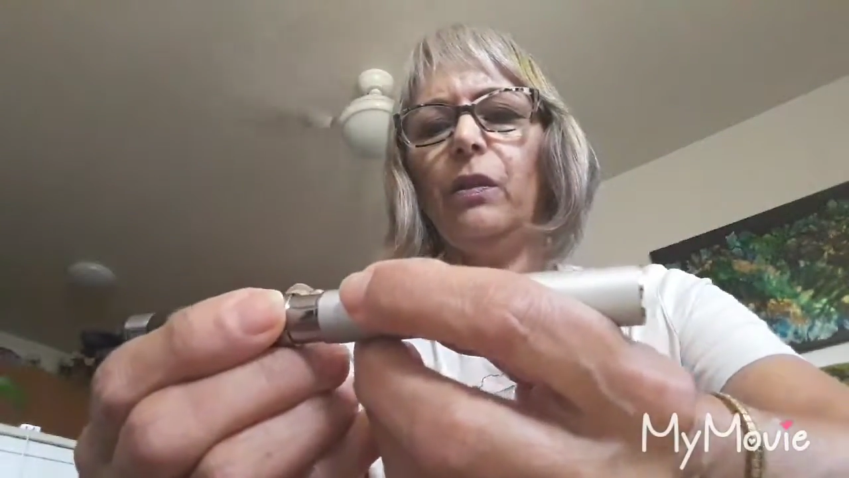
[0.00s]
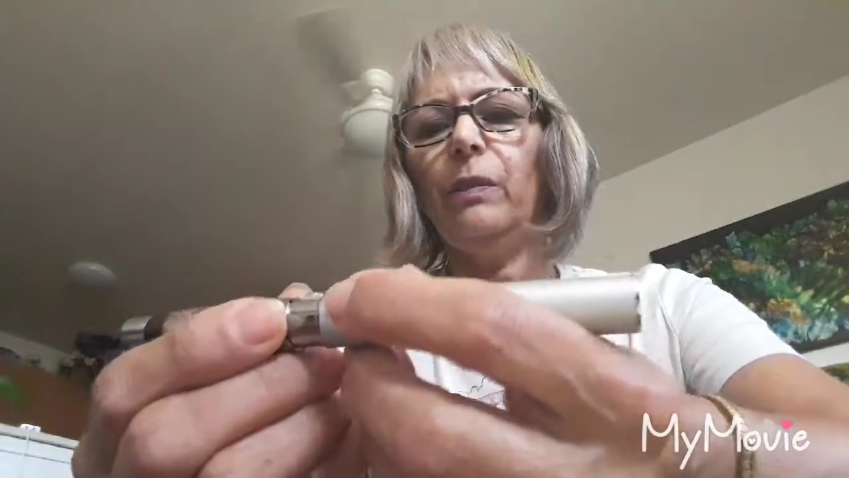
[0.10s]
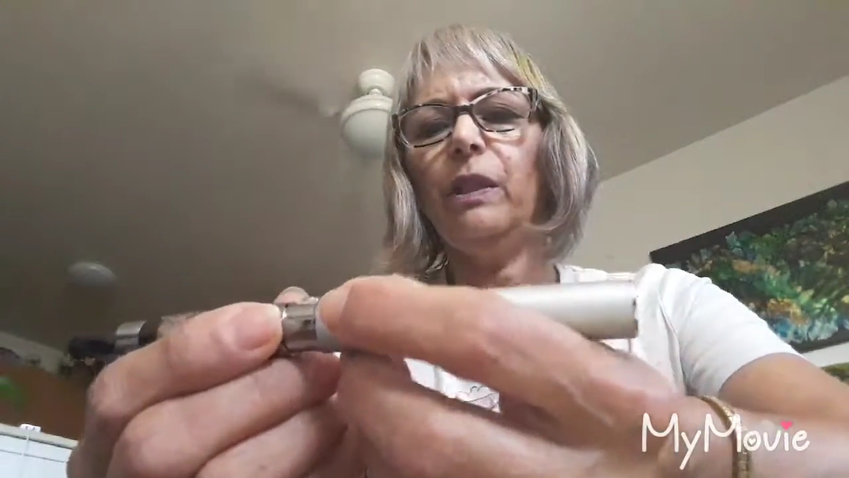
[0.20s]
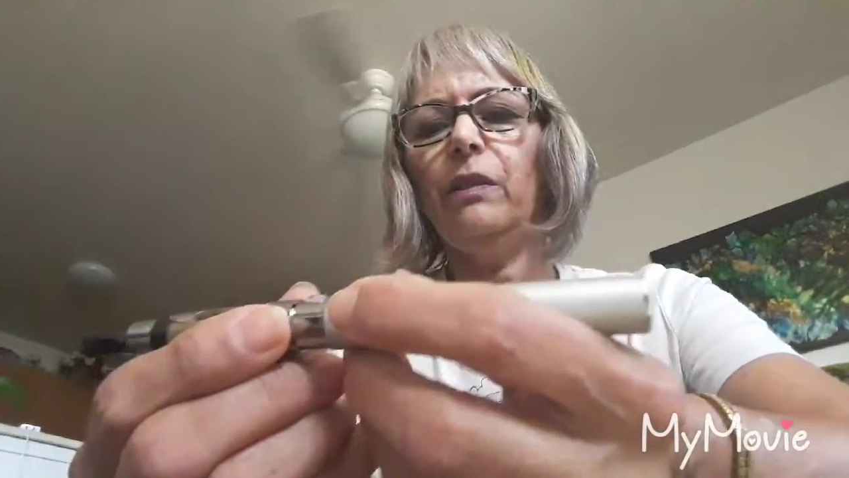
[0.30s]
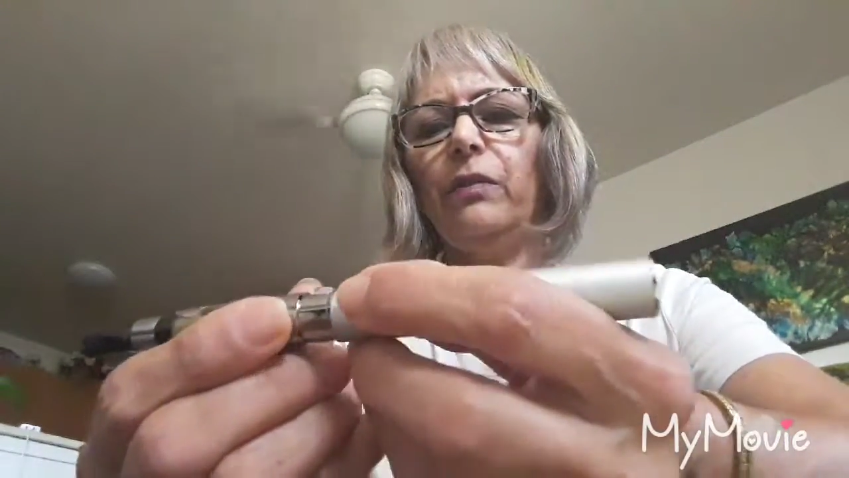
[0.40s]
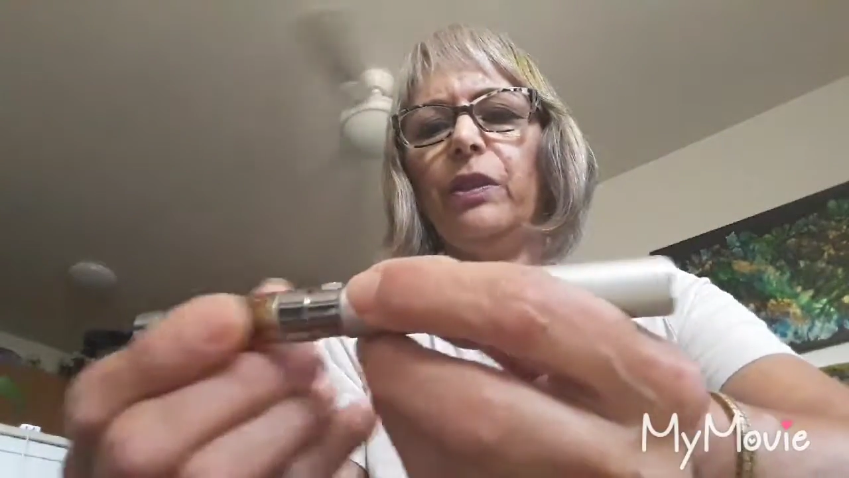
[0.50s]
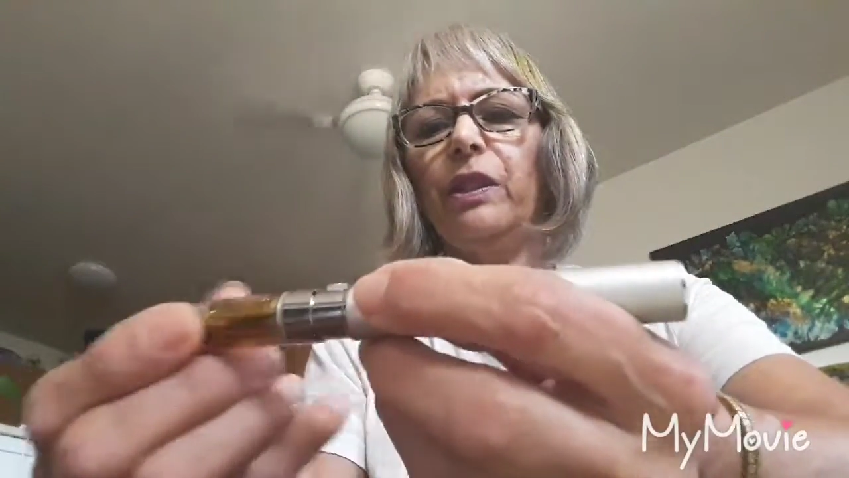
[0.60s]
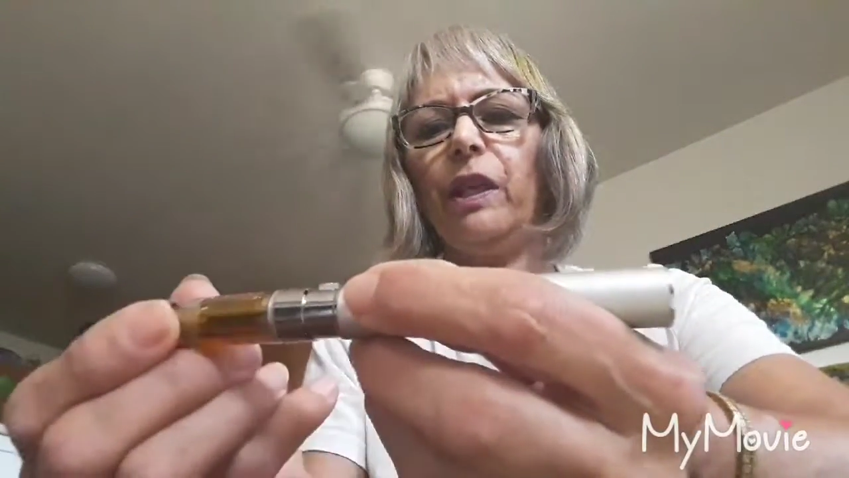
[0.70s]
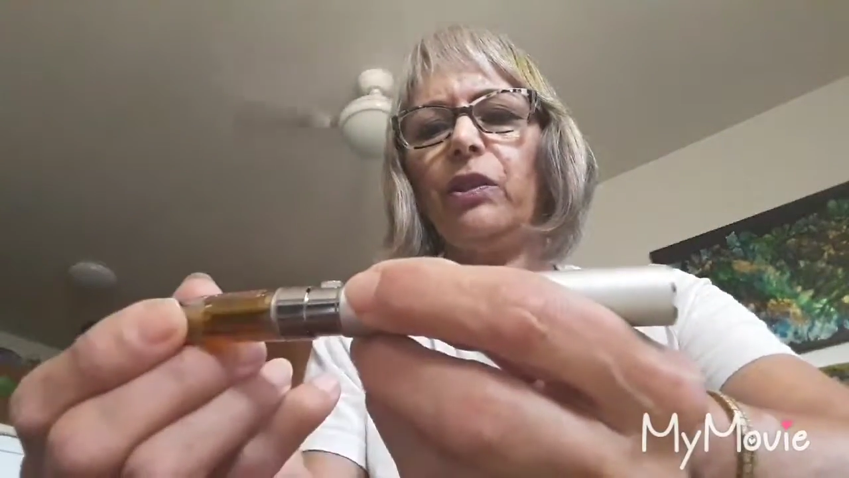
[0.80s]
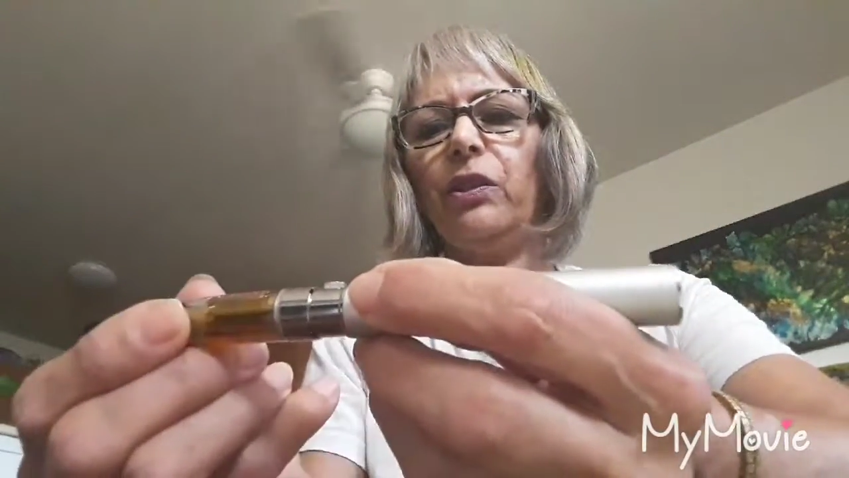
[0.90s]
so many different
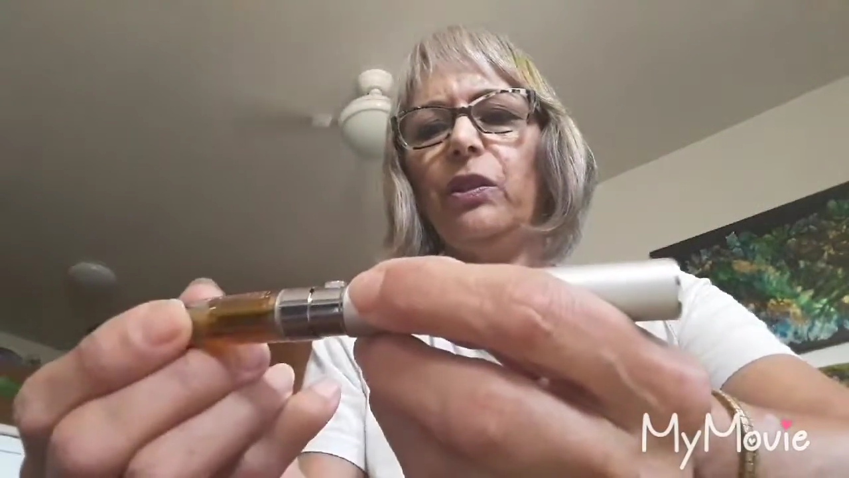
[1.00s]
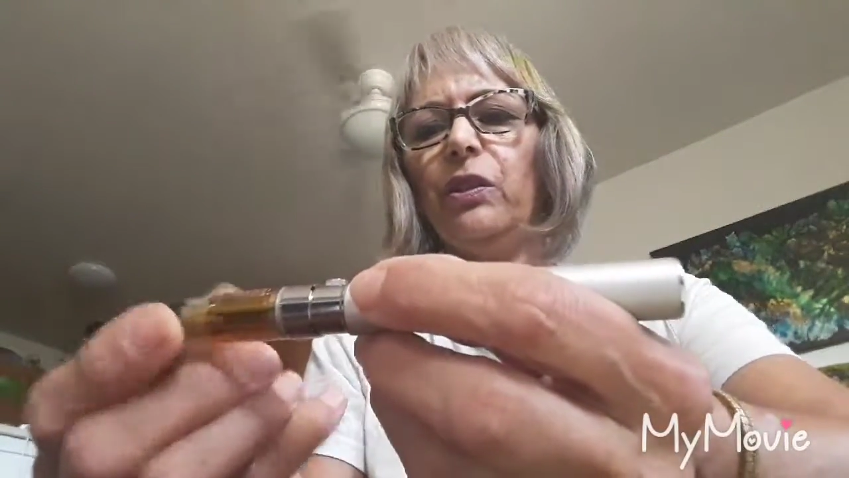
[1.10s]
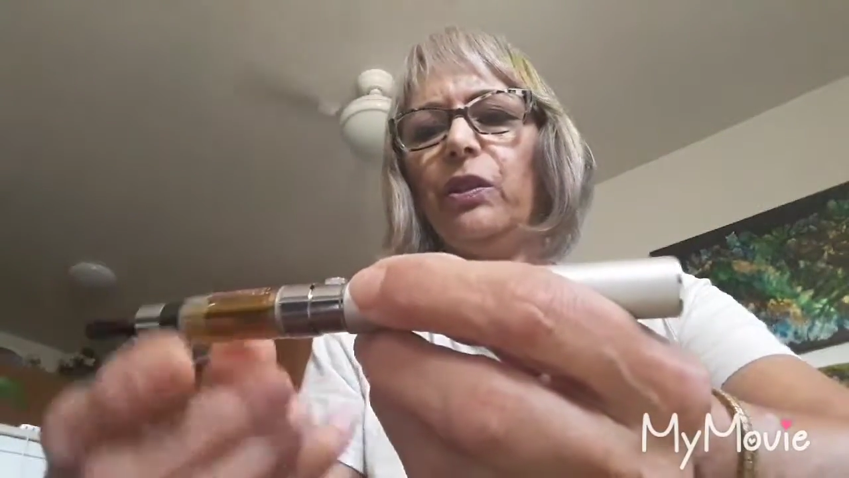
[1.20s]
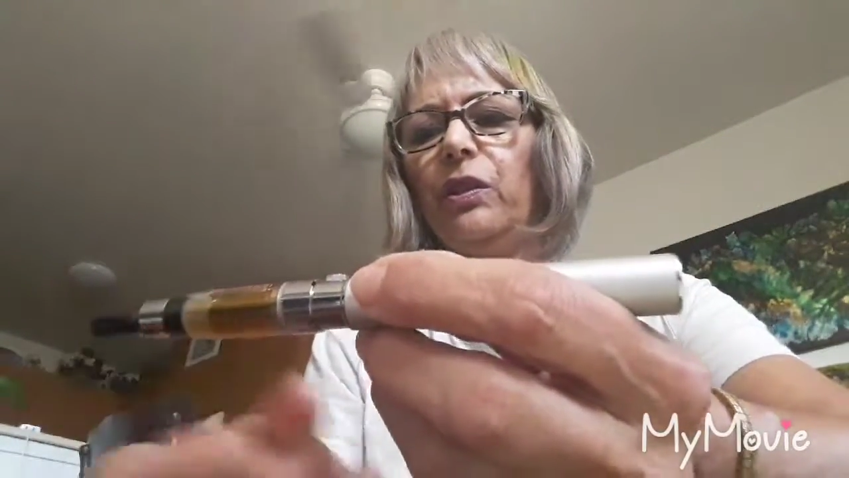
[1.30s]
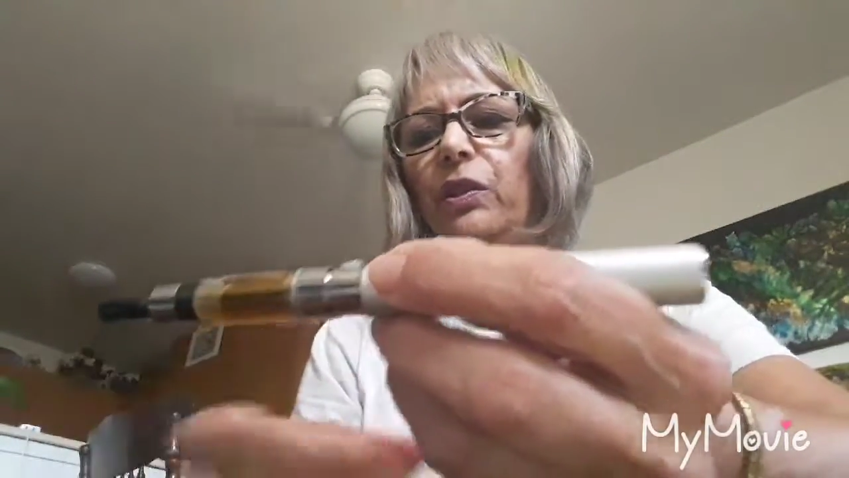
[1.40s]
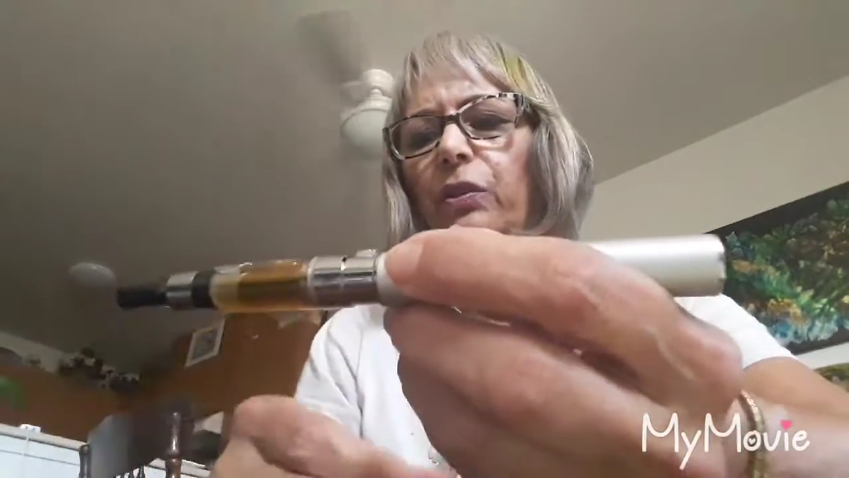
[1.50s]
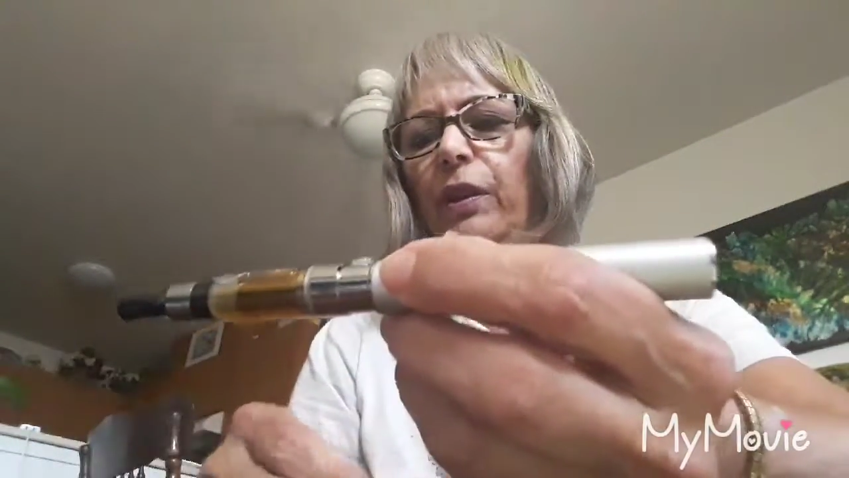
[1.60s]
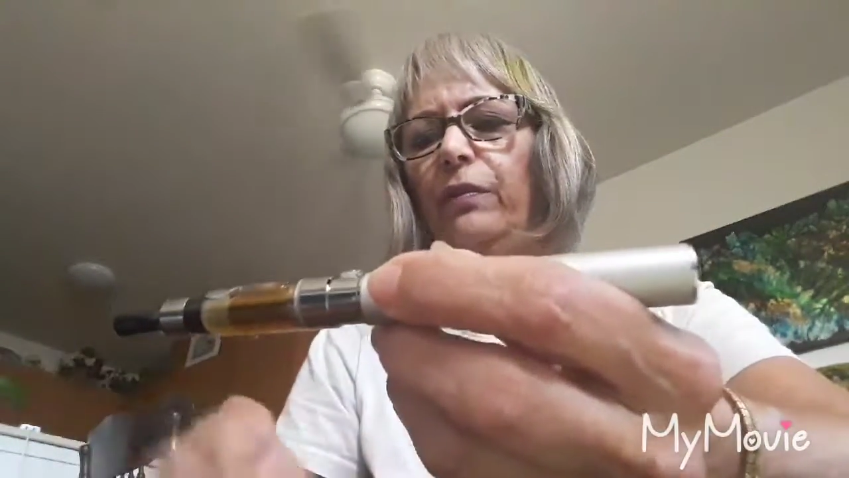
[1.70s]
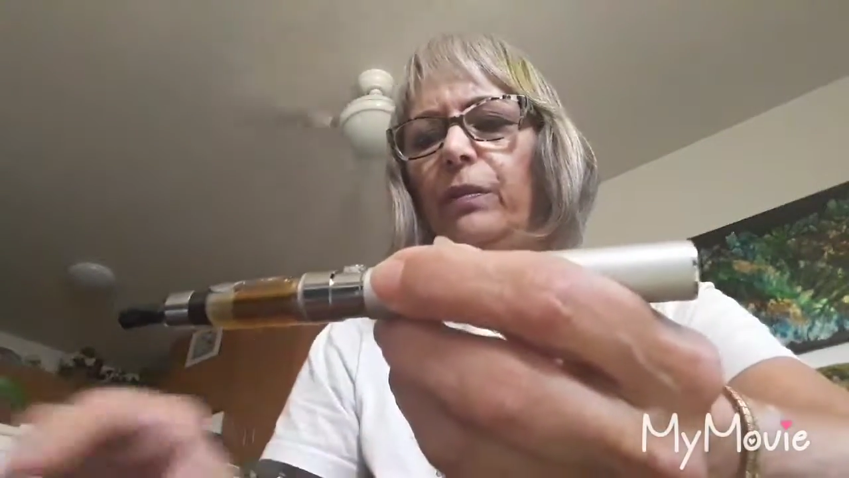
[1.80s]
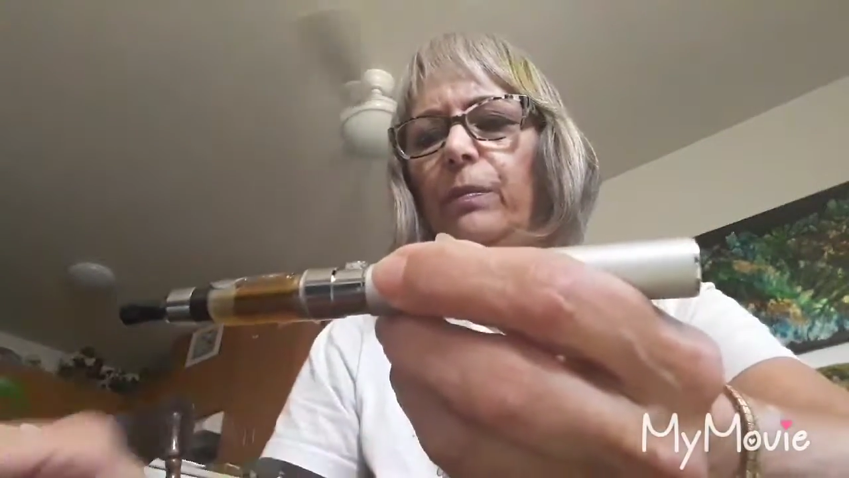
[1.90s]
sections that you
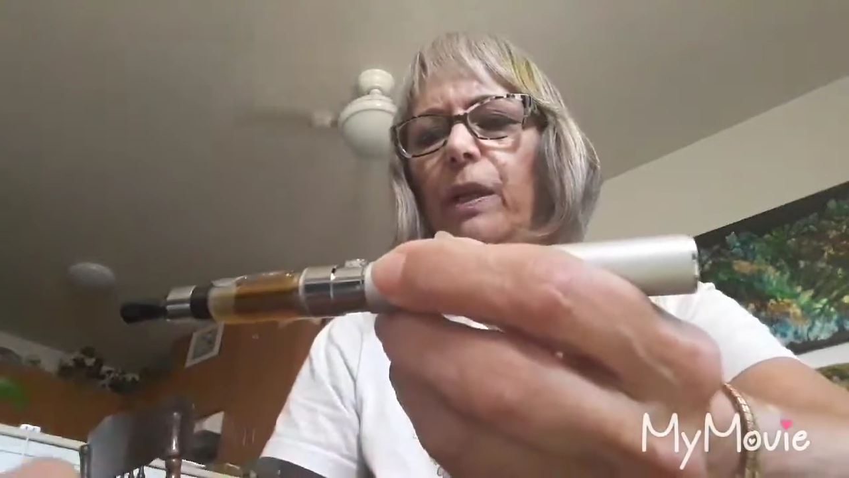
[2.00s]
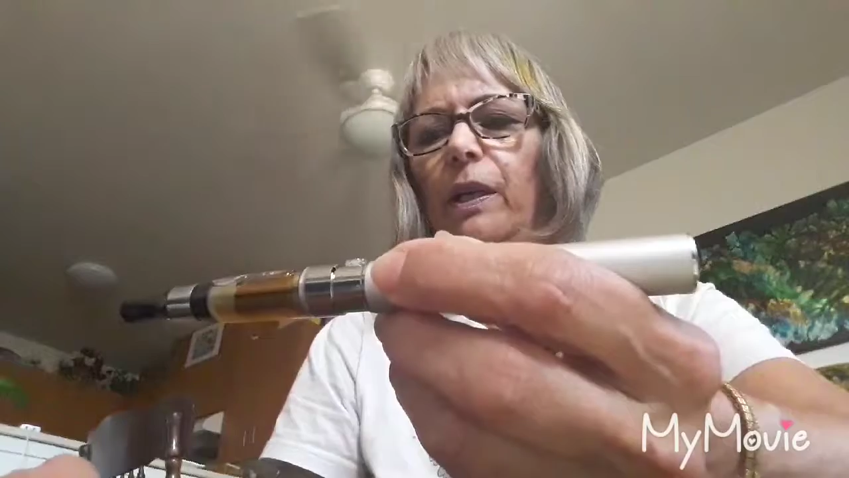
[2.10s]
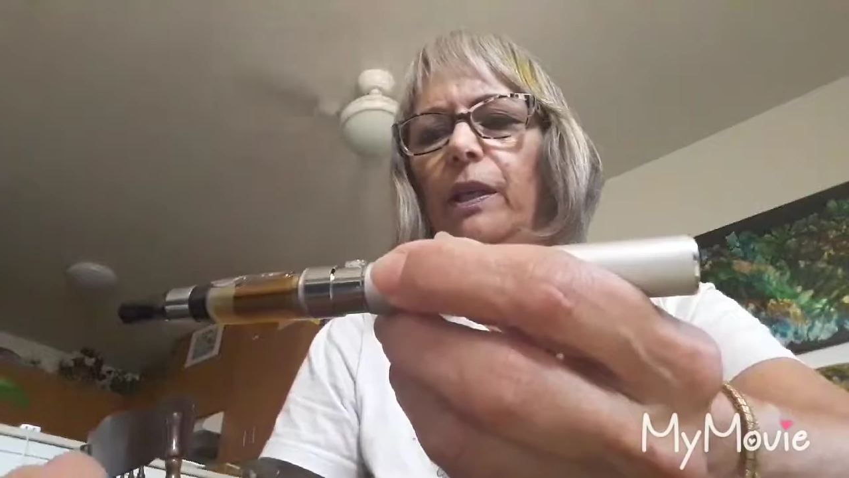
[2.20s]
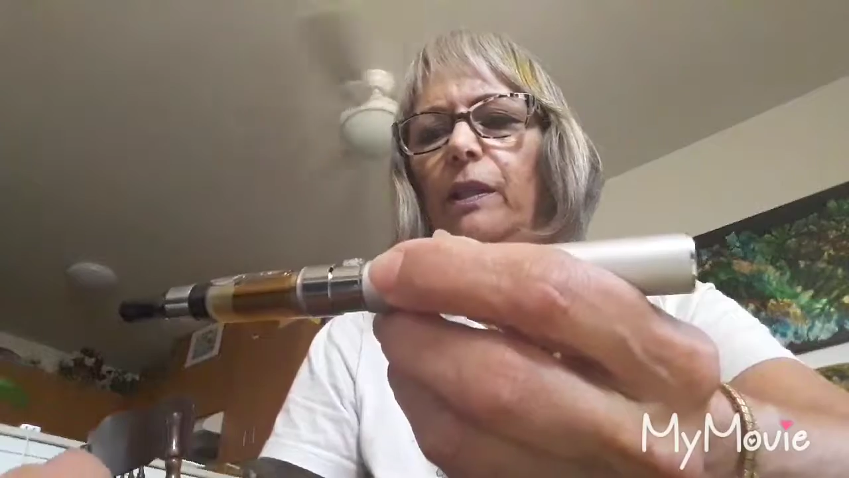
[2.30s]
have to buy,